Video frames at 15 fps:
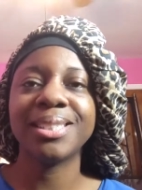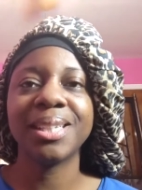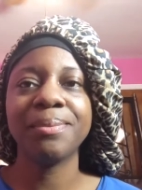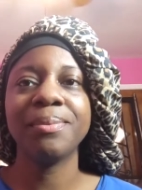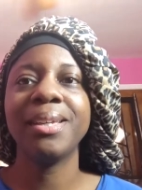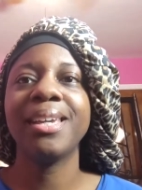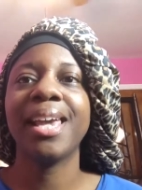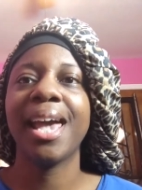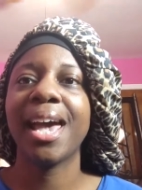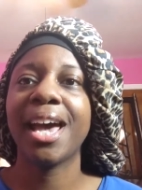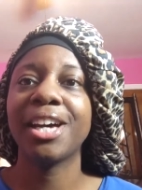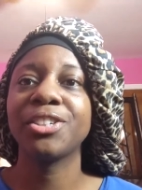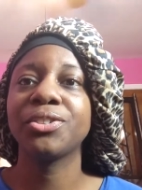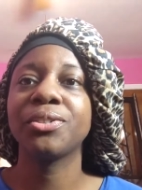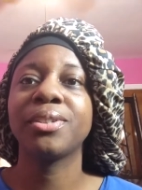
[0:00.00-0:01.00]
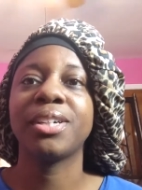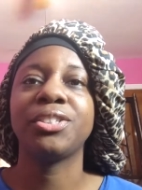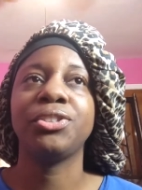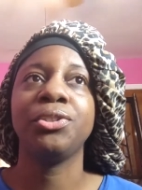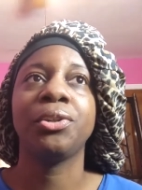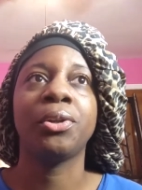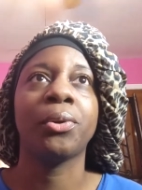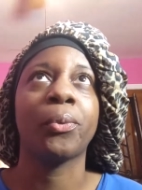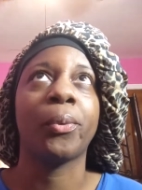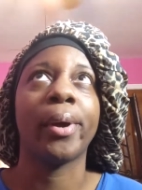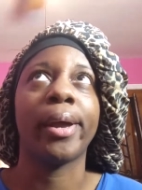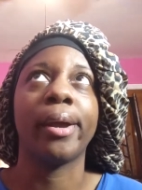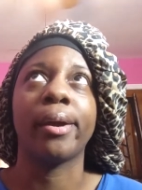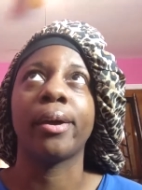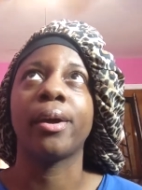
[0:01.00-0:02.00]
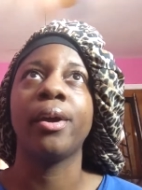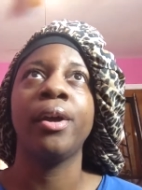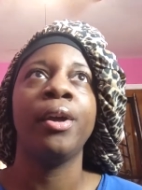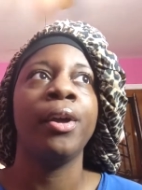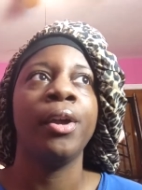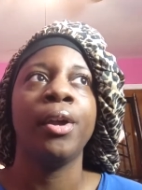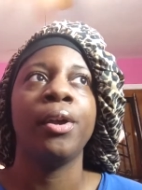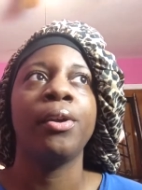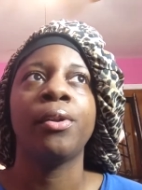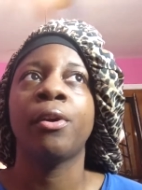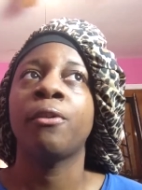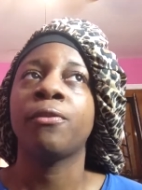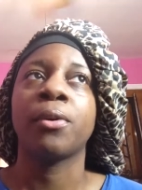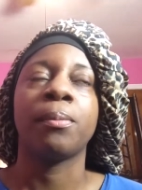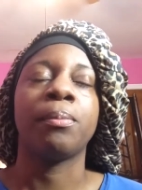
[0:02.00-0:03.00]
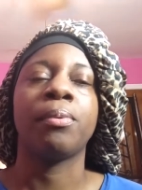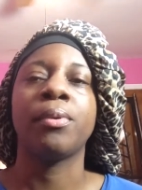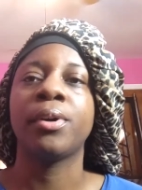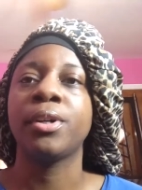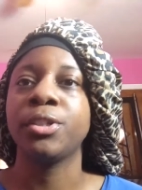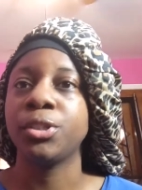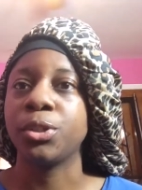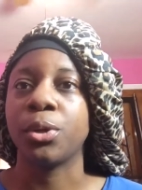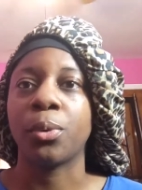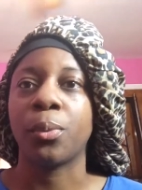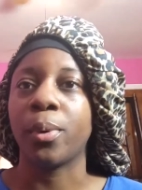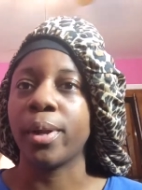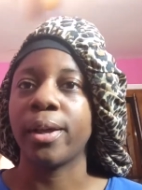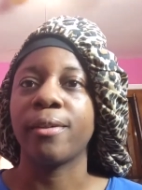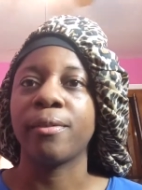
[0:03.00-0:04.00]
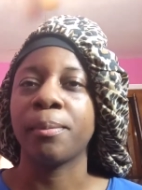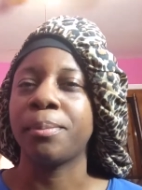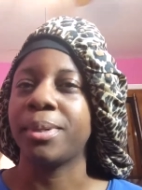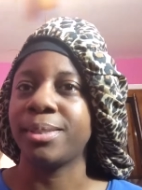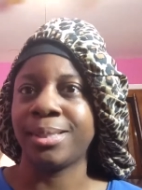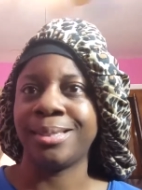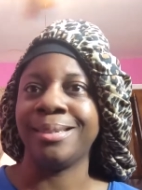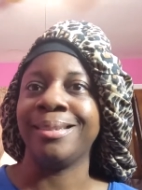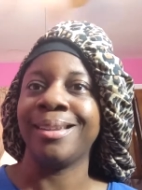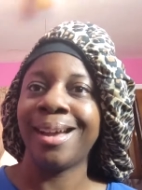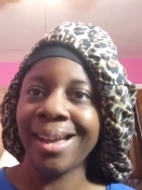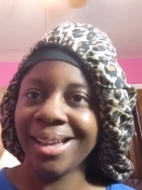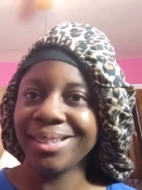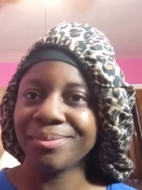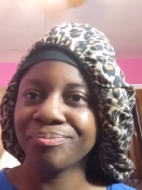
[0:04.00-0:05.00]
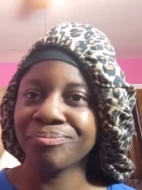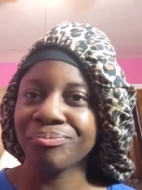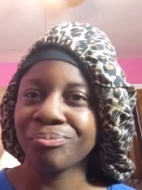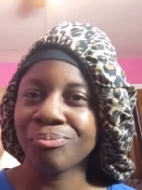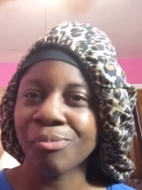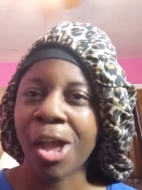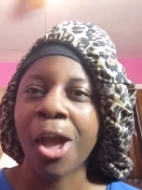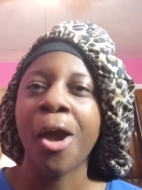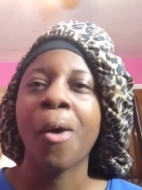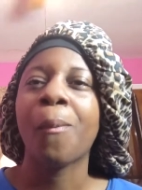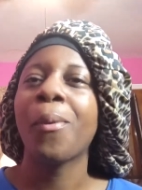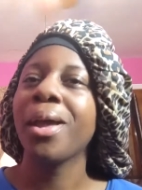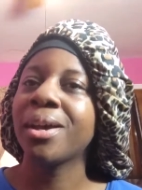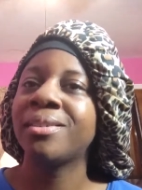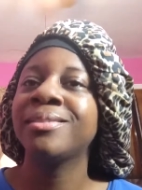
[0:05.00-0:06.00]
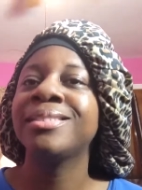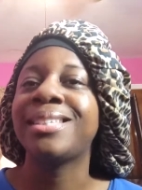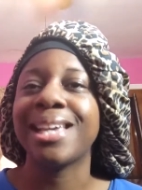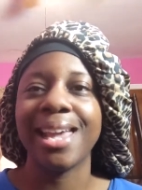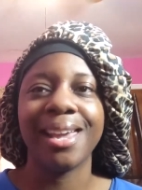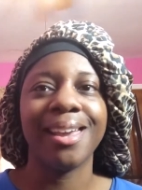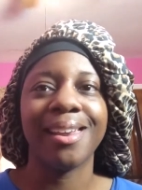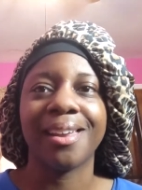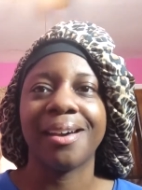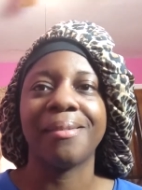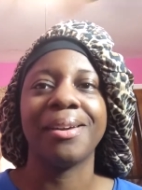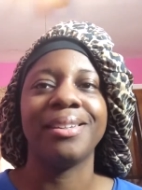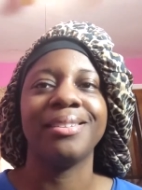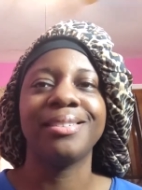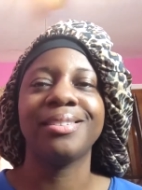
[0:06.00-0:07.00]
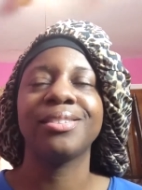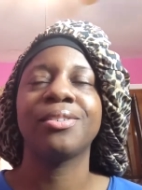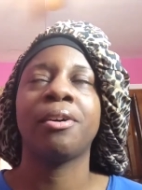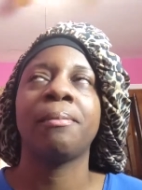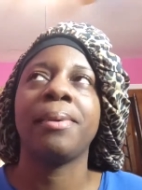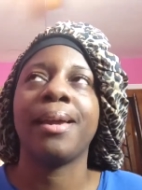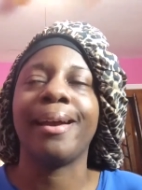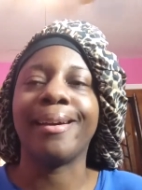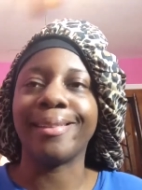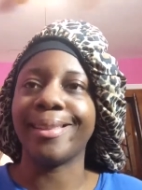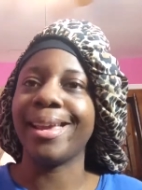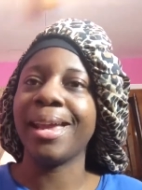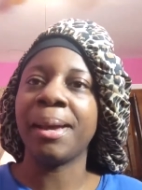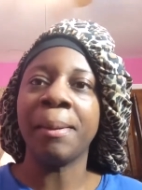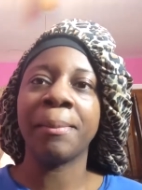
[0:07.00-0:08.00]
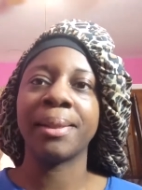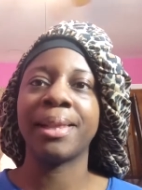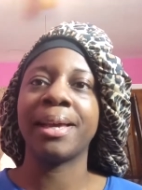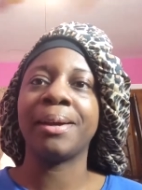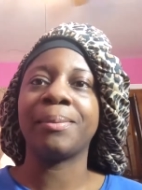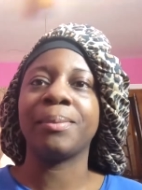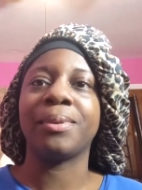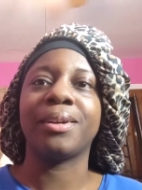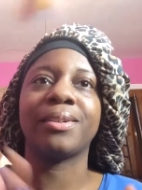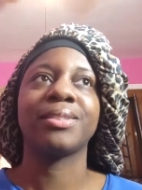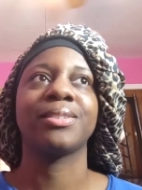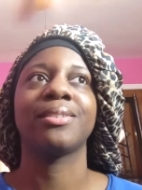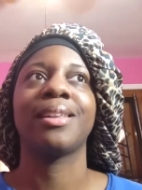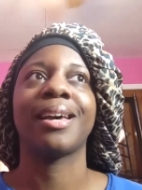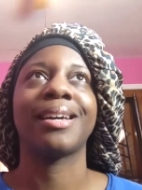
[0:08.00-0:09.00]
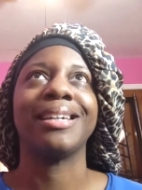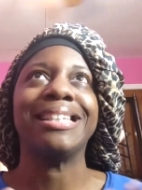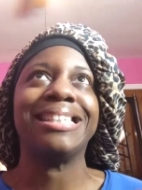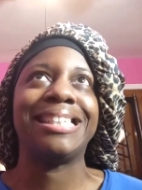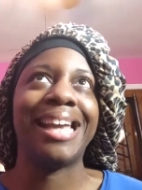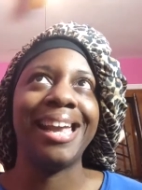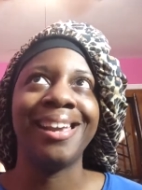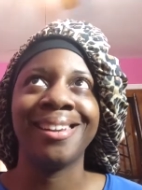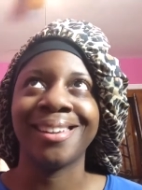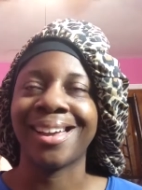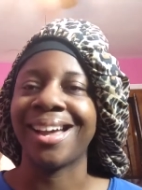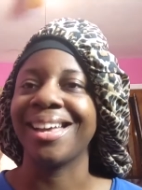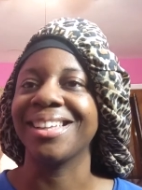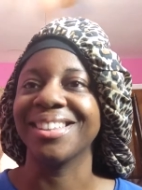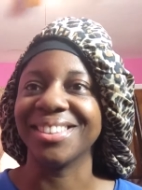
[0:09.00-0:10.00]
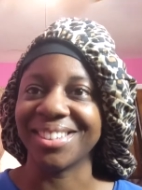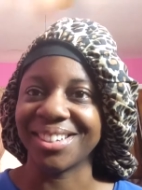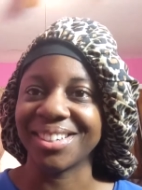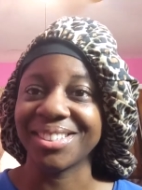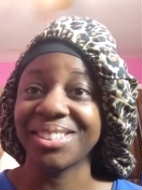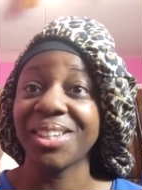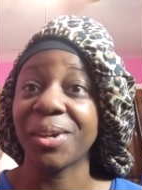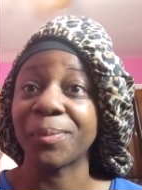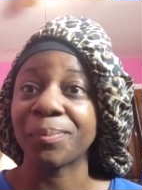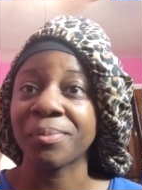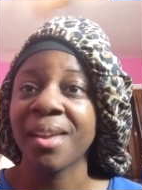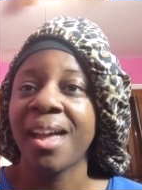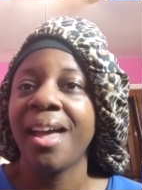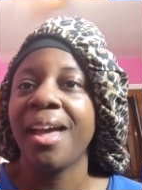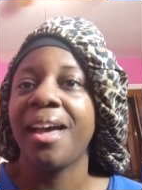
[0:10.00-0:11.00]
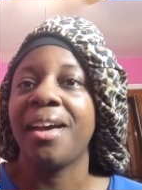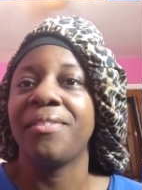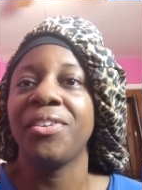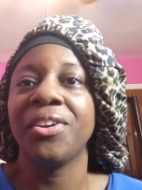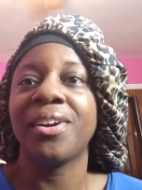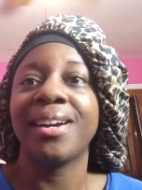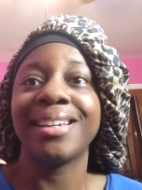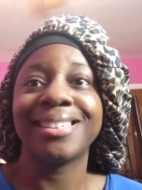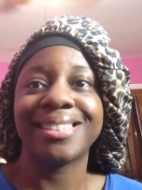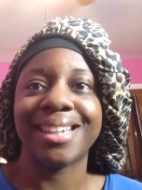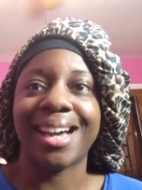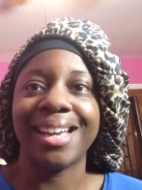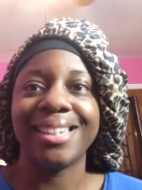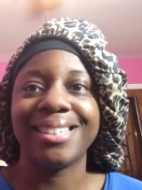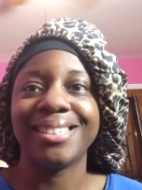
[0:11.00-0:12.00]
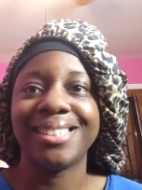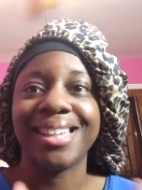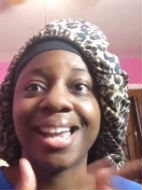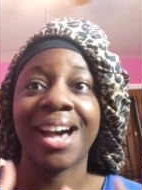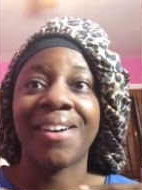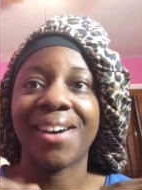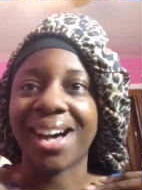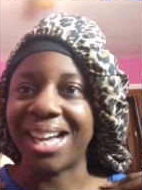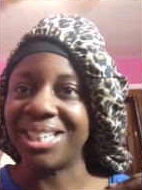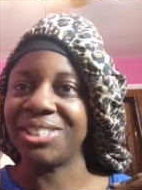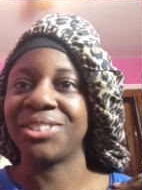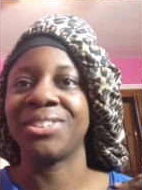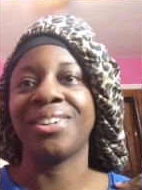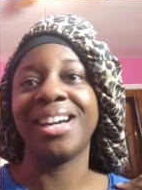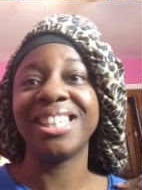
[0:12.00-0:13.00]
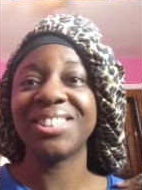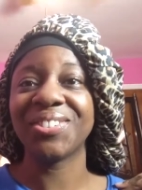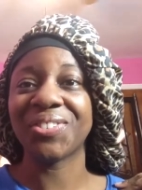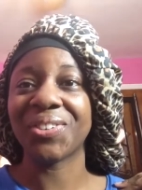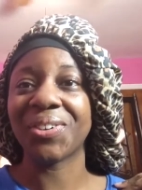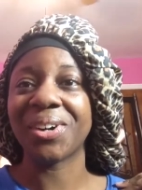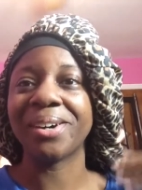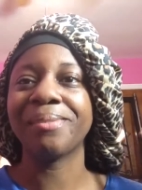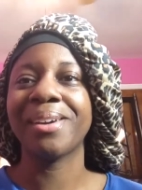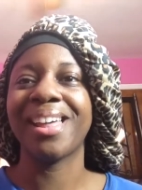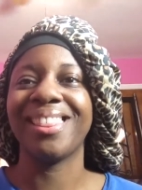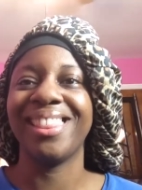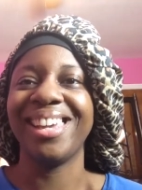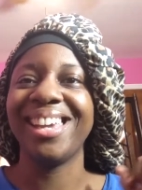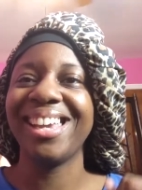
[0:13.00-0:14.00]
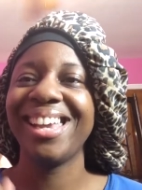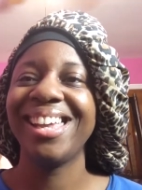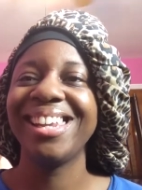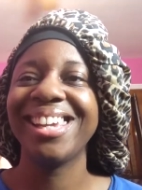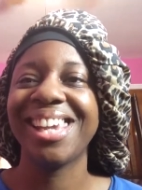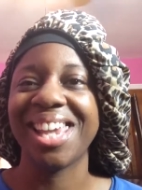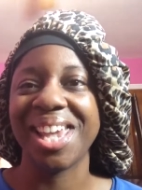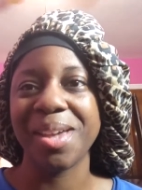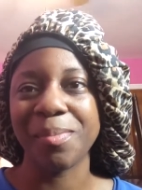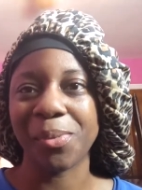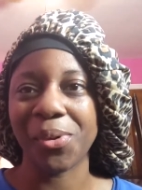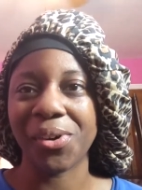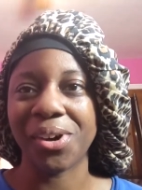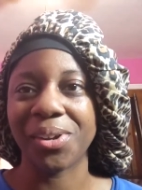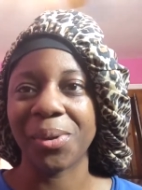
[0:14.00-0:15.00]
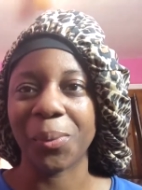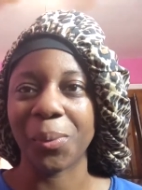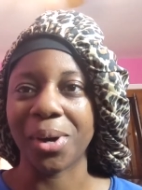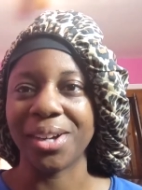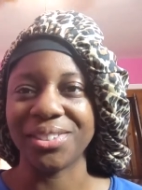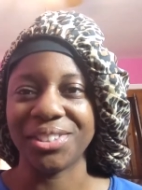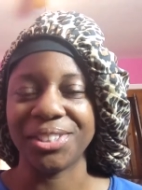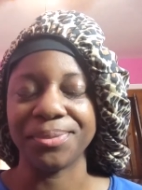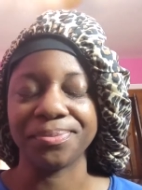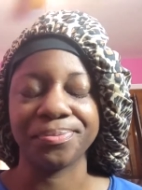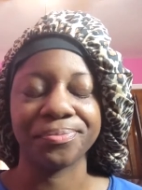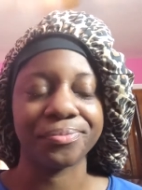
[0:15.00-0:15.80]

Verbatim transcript: something casual that you can wear, you know, for brunch or whatever. But tonight, we're going to take it up, and this is going to be a glam glam look, so like a date night look. So if you are excited to see how I transform, then keep on watching.